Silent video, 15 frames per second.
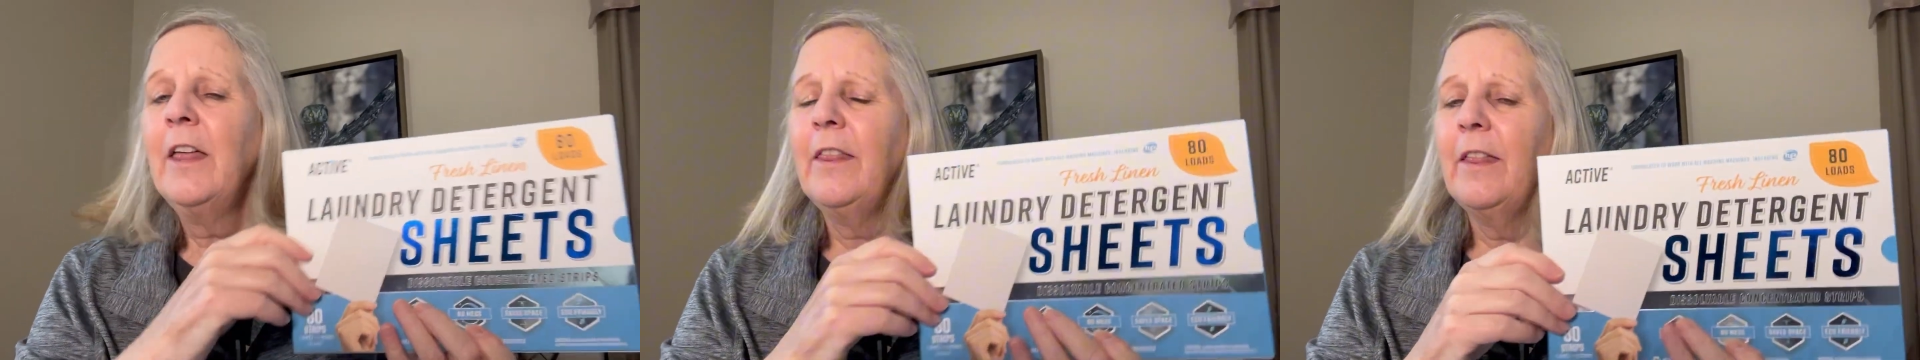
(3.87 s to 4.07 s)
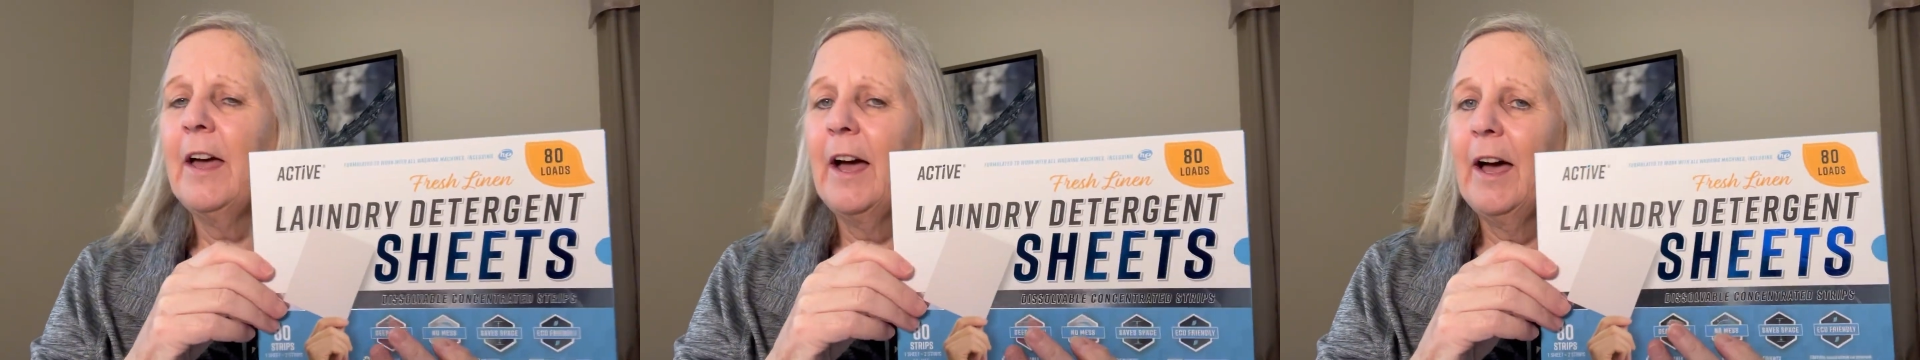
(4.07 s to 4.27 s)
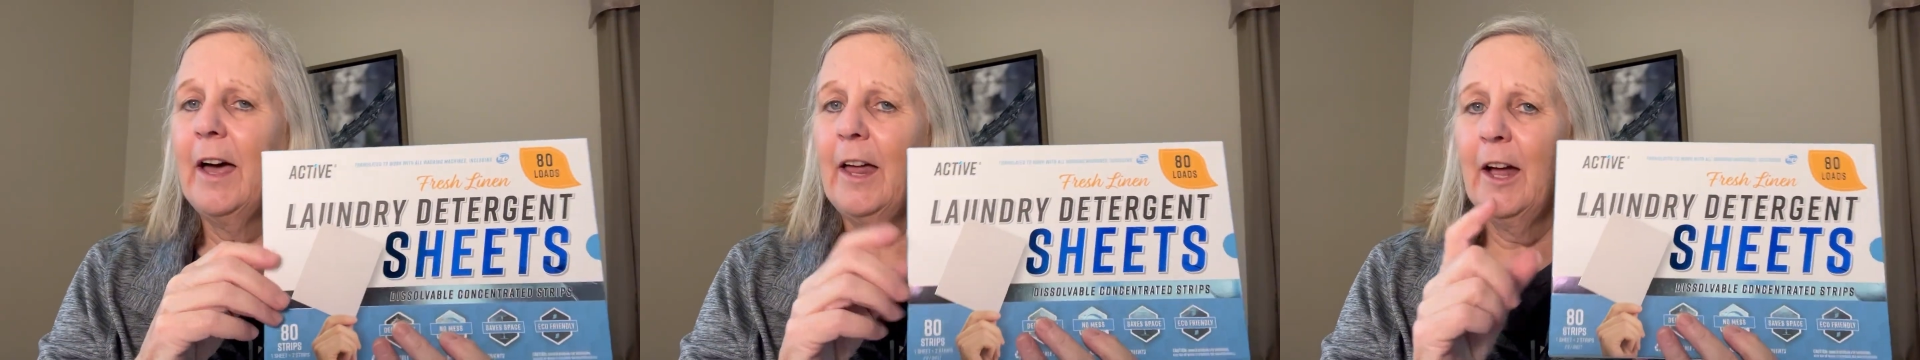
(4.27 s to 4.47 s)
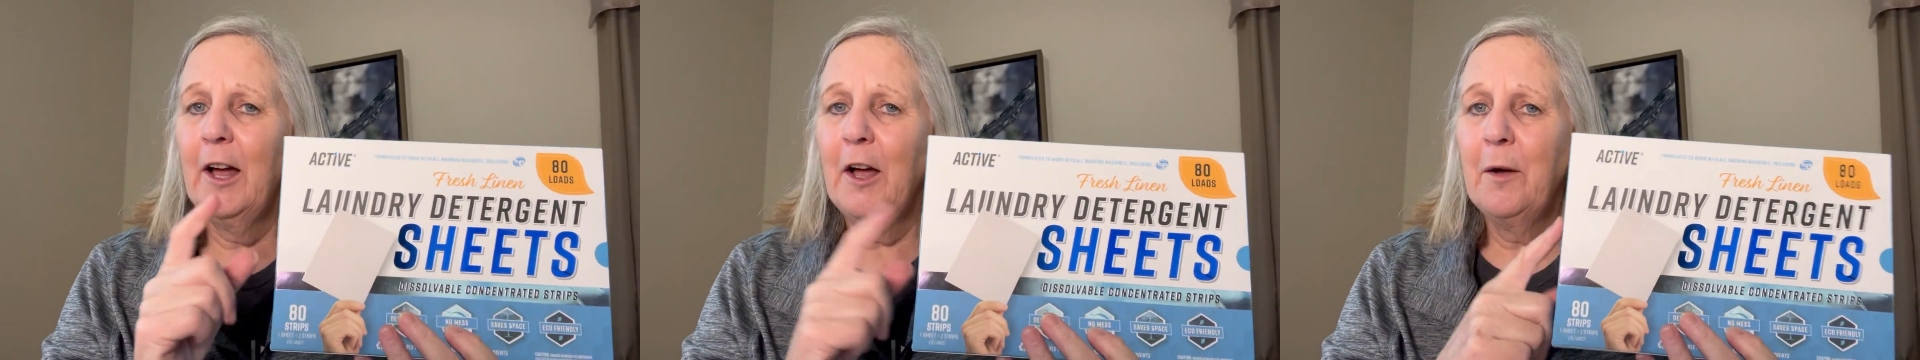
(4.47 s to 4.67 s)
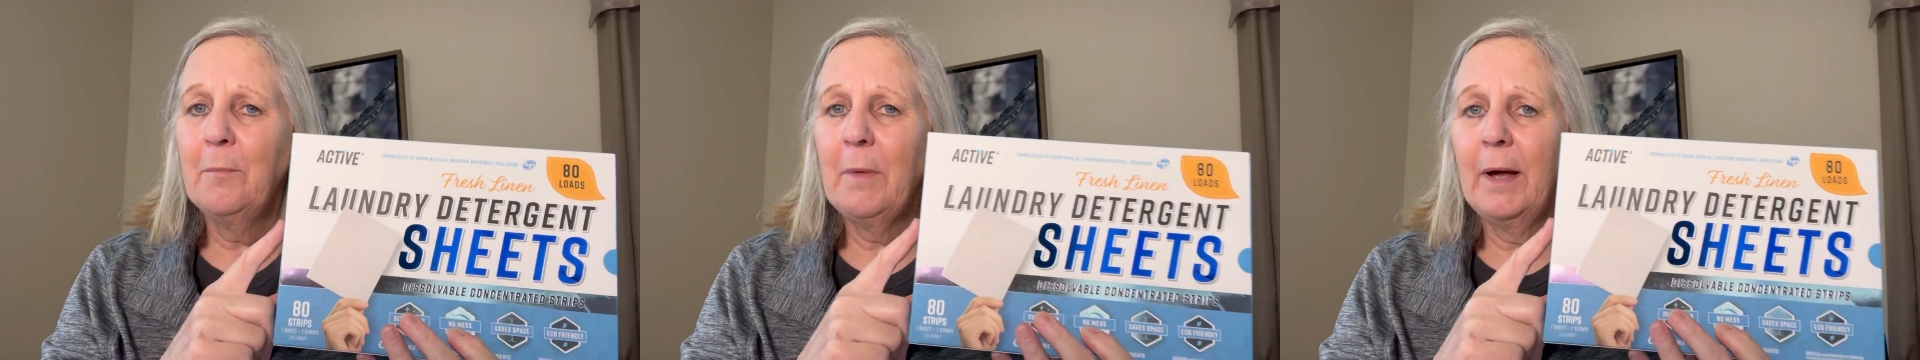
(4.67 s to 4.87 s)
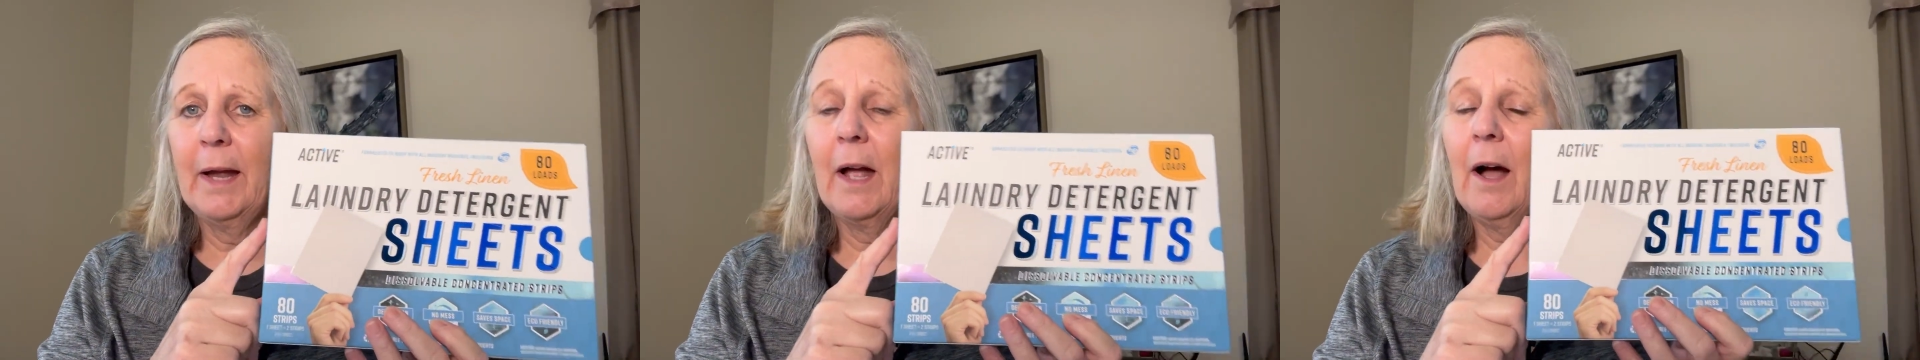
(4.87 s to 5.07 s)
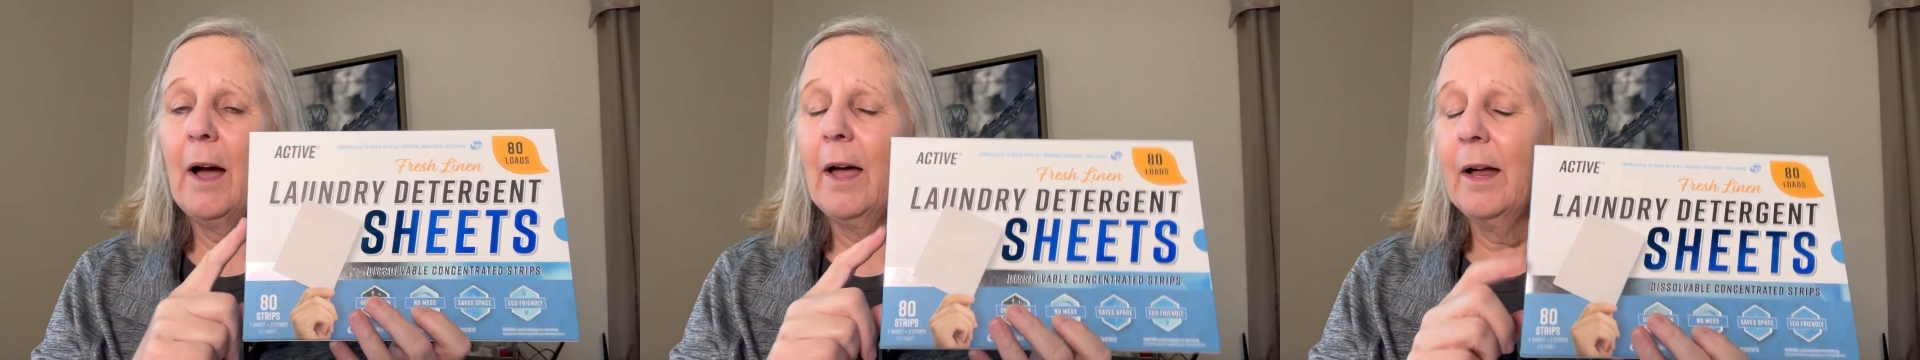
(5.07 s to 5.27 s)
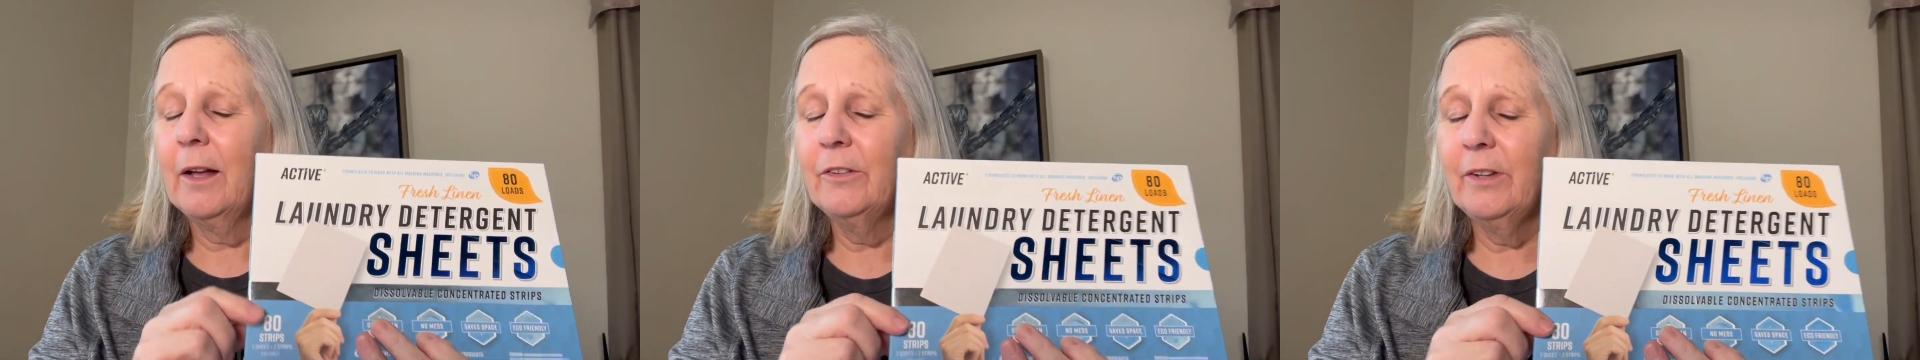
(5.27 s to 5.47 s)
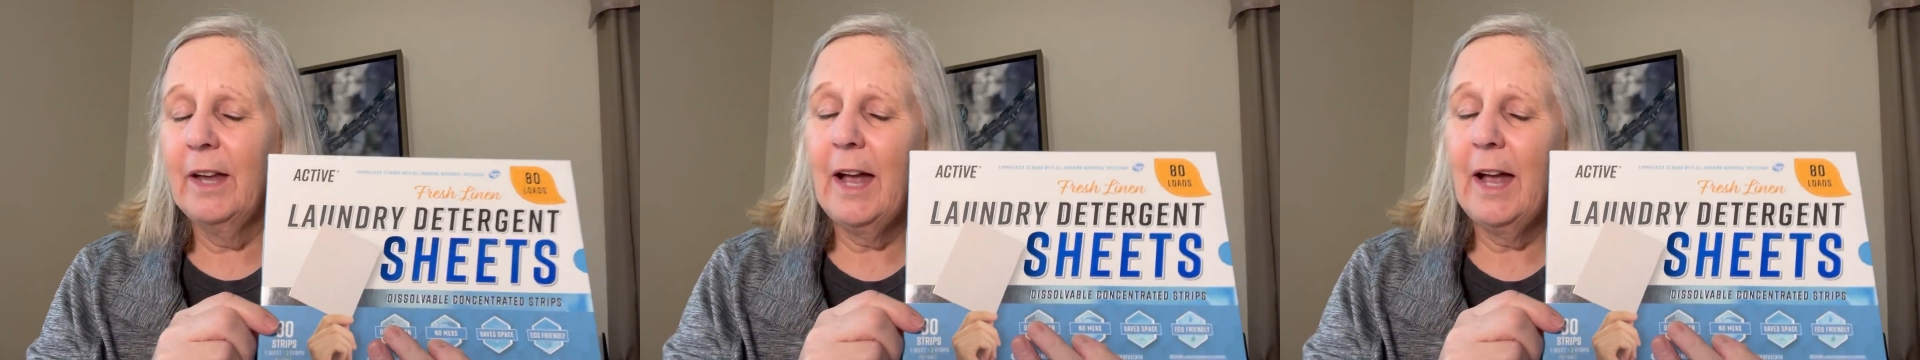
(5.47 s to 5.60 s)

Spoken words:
that I got because I